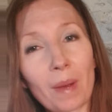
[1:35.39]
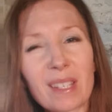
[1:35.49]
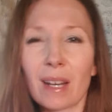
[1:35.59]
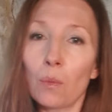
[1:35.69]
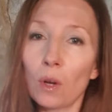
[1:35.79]

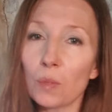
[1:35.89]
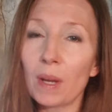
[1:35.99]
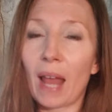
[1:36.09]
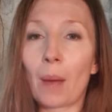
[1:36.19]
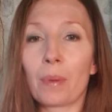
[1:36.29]
basically what's
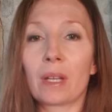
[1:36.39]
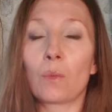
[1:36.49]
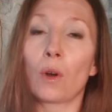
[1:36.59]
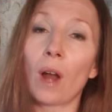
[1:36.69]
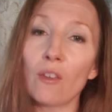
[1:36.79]
been happening,
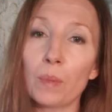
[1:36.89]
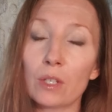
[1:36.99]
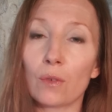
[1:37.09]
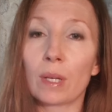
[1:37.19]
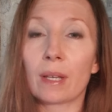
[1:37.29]
what I've been
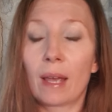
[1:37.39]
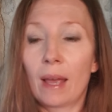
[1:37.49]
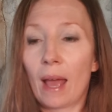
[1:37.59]
doing,